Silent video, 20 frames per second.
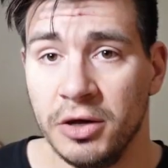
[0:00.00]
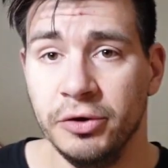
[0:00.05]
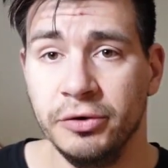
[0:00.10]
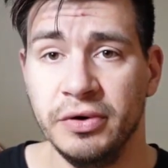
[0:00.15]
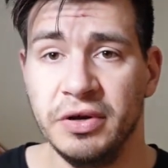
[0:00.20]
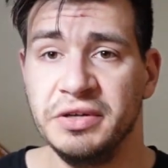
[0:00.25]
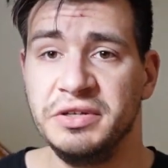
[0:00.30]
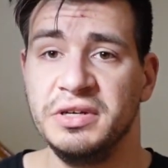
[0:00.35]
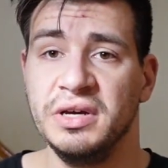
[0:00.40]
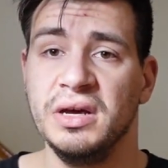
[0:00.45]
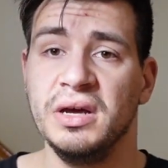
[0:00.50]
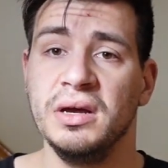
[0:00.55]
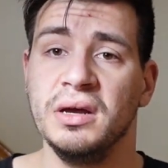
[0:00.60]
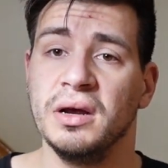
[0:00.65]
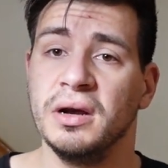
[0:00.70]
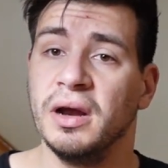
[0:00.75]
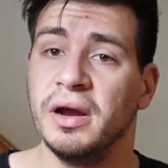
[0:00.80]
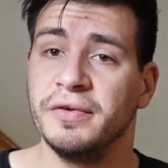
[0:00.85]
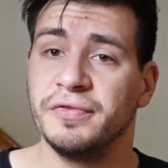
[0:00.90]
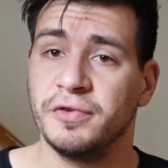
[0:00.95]
You need to eat
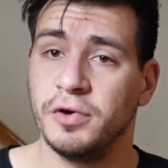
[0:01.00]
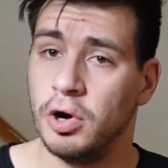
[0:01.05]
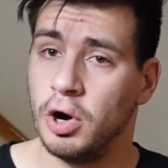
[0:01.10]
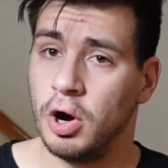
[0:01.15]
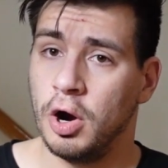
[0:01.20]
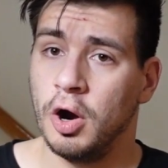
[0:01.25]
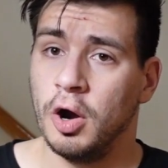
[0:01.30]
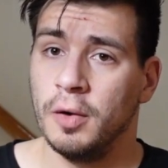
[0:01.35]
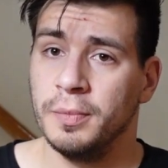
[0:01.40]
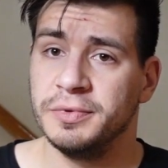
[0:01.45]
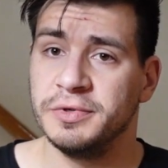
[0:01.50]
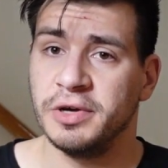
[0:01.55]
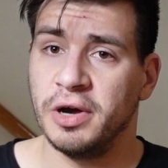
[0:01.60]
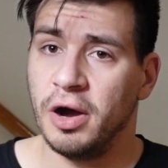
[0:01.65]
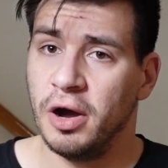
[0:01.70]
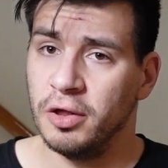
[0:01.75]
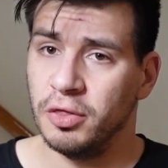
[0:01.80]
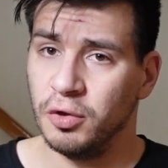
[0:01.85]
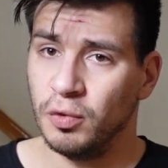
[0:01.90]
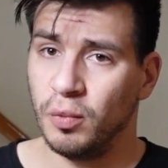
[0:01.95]
enough carbs,
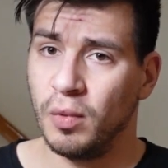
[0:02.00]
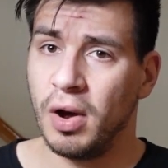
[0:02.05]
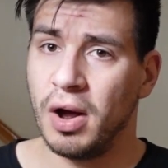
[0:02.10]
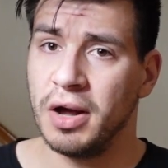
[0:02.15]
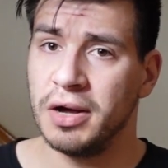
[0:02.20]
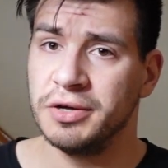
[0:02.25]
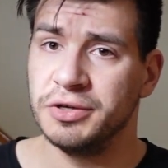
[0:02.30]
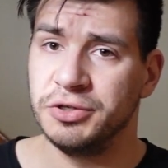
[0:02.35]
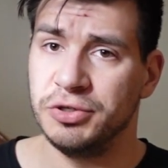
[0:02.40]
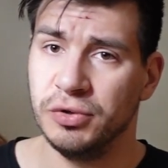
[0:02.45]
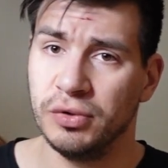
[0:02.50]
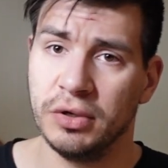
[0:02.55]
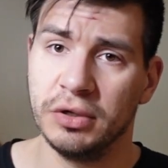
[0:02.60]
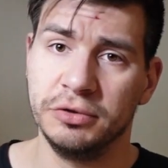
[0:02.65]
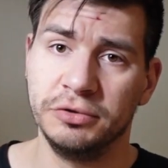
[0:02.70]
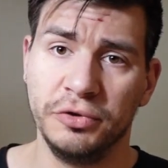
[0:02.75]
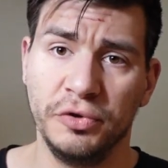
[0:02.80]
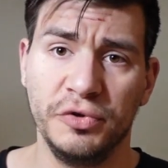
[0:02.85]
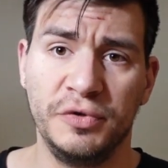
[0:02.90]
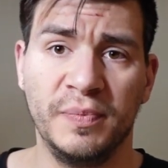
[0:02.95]
otherwise you could
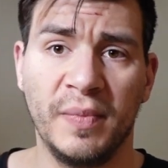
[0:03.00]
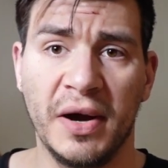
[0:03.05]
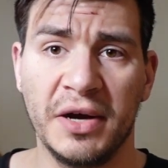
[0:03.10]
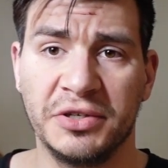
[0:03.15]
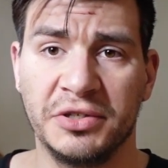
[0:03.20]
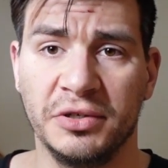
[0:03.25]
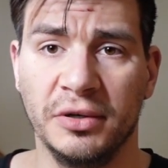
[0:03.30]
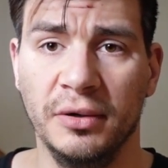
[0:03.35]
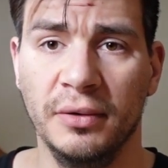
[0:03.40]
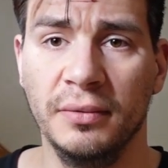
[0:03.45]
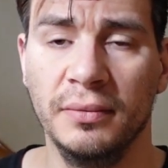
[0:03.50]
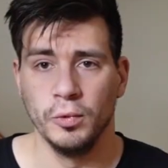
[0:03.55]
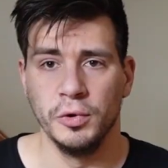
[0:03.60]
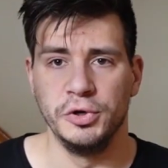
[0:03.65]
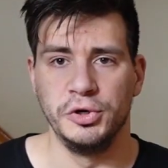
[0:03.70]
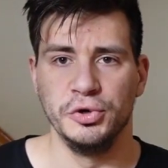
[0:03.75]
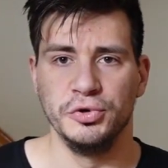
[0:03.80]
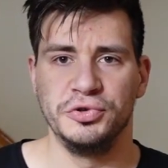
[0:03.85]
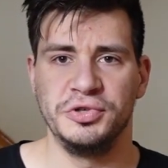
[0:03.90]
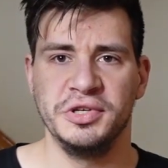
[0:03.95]
lose muscle.
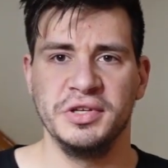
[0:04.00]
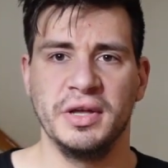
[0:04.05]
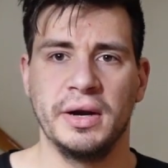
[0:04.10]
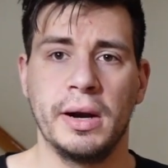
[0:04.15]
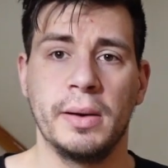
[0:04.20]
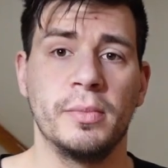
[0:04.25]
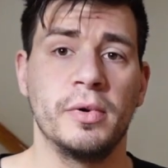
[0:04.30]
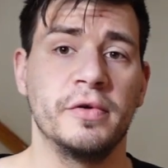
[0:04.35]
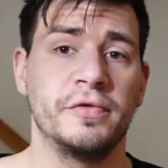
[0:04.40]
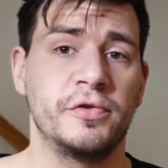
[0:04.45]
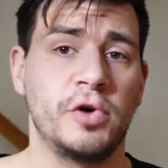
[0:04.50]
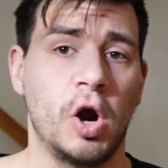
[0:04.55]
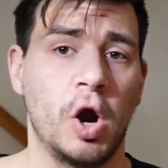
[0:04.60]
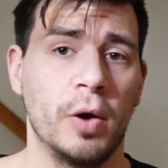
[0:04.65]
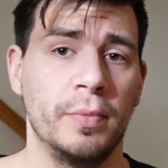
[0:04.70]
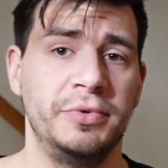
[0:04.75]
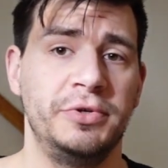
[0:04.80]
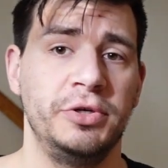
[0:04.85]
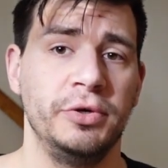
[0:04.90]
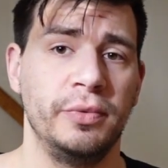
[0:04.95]
Reducing the number of
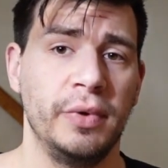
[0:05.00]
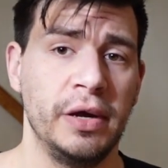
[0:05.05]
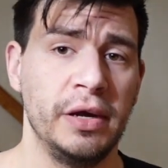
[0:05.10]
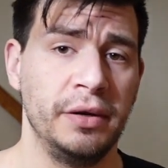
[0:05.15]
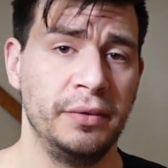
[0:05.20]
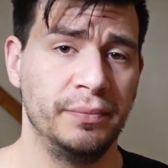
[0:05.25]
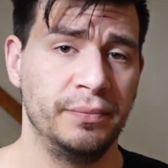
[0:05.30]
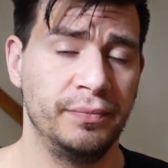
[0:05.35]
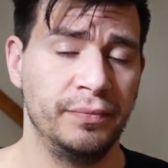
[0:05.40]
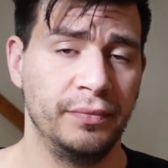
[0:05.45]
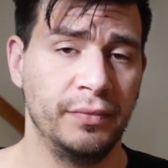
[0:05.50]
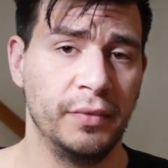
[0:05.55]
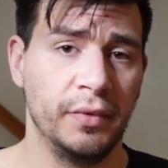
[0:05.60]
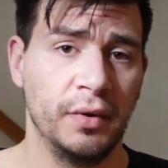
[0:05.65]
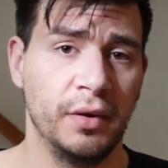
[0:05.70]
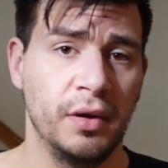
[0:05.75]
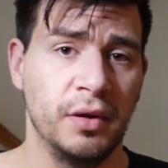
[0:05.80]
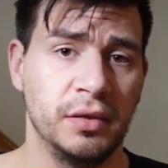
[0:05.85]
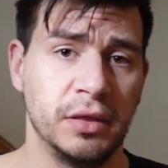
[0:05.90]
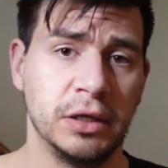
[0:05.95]
carbs you eat,
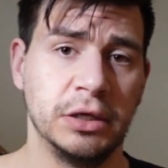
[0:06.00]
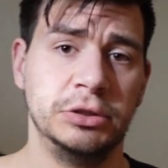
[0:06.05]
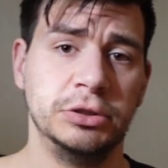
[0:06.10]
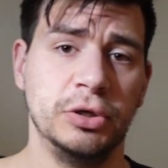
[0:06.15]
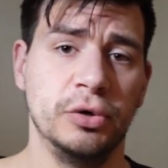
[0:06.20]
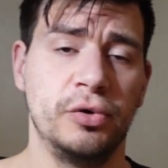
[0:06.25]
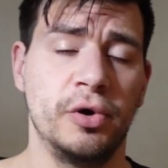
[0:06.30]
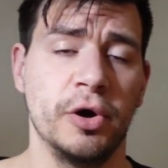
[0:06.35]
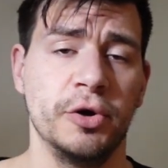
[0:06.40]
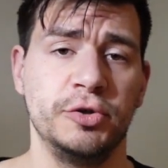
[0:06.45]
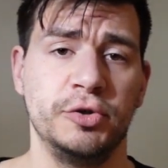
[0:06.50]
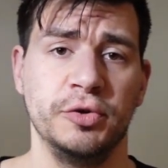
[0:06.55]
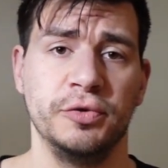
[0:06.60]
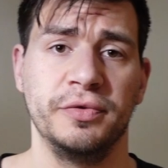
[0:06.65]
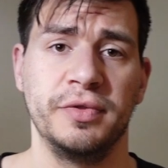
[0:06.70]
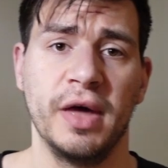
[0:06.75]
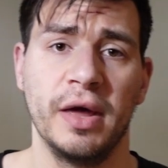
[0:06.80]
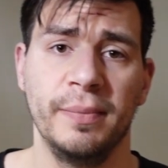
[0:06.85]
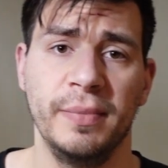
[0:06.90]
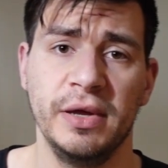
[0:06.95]
the glucose will
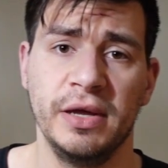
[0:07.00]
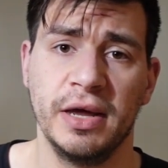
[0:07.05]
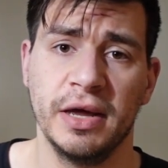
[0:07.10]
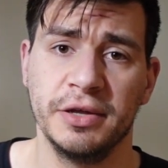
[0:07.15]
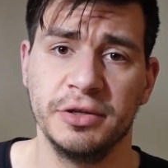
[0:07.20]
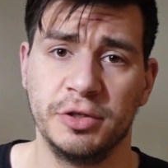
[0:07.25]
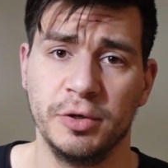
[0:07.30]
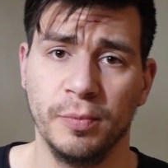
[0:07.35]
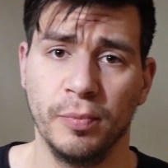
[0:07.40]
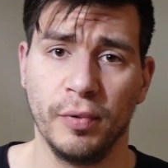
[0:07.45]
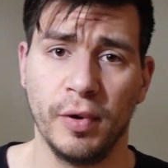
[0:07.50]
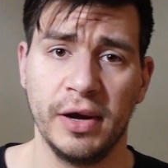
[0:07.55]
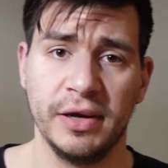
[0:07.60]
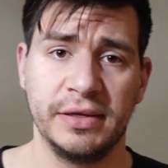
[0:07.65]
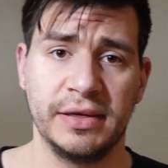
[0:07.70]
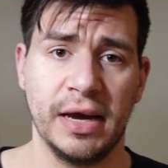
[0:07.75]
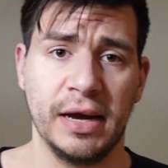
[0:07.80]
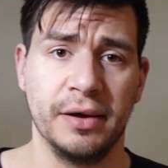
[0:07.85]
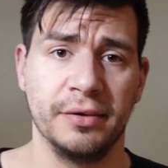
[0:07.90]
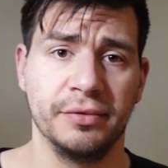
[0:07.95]
then begin to break
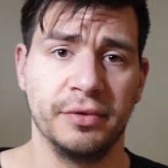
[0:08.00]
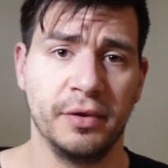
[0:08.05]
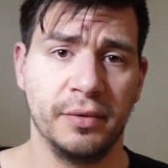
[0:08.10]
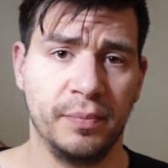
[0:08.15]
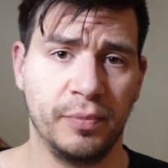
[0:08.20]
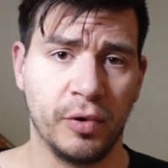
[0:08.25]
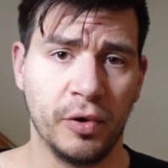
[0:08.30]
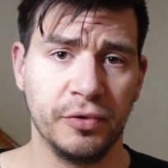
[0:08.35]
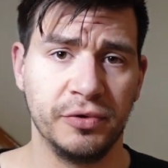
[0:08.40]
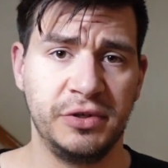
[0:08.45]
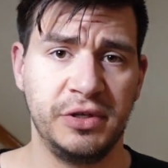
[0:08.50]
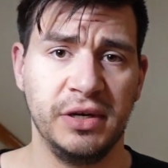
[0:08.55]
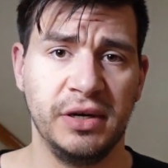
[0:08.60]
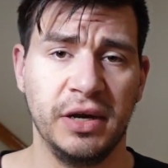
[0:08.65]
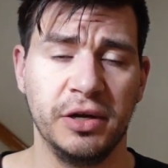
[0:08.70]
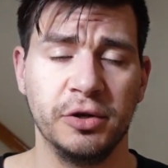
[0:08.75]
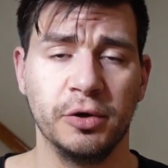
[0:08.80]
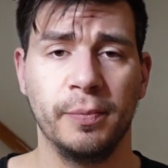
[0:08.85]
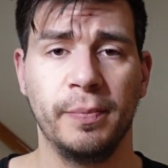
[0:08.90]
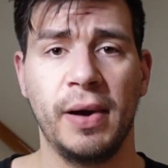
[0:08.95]
down the protein
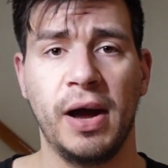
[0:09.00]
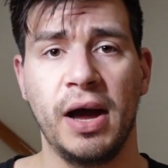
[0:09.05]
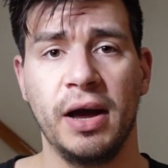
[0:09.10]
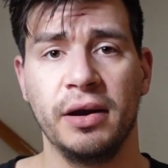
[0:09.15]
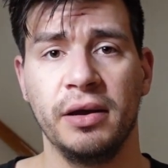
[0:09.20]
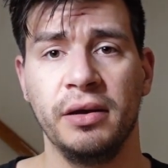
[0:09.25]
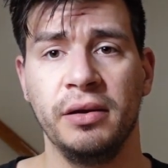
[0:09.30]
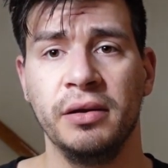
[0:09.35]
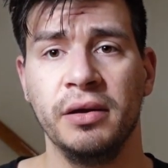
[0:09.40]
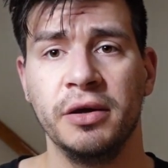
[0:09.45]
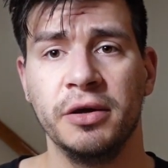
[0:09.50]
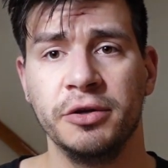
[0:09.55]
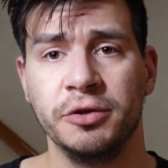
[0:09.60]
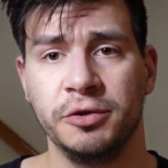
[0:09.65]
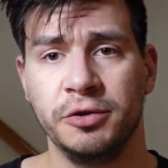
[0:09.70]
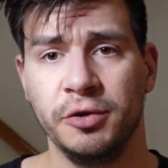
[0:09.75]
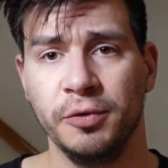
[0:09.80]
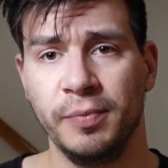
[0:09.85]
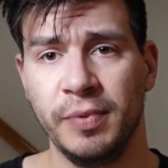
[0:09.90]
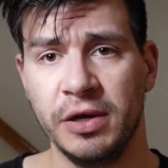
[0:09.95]
in your body
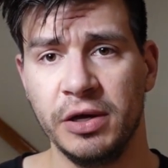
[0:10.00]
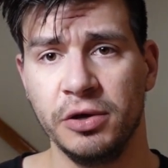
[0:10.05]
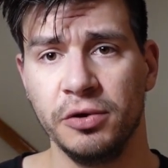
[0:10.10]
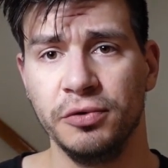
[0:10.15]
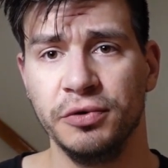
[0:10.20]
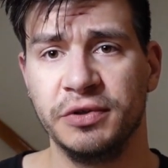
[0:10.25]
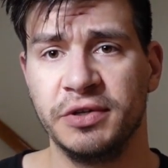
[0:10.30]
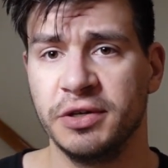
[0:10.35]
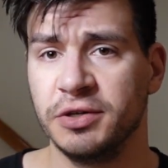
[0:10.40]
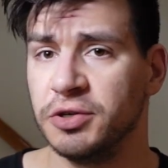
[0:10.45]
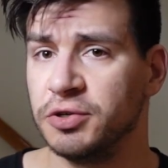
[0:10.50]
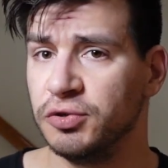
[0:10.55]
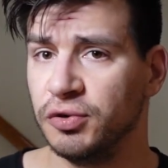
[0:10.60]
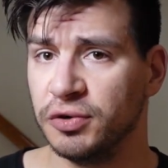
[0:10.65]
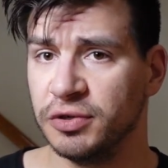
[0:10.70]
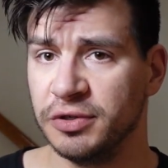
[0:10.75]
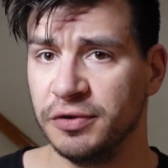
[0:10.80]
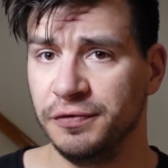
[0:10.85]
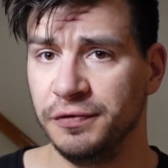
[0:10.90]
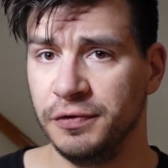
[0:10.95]
to be used as a
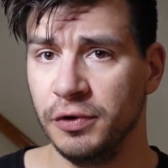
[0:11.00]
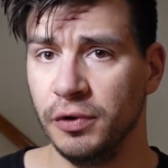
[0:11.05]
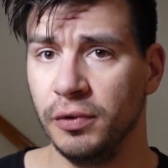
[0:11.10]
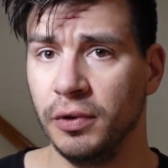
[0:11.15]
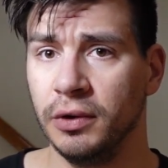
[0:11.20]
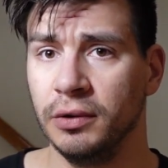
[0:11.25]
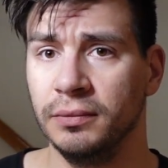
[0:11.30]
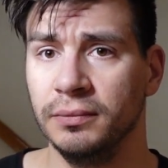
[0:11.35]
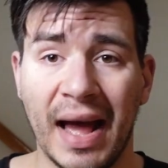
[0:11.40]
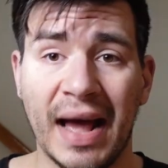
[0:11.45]
source of fuel.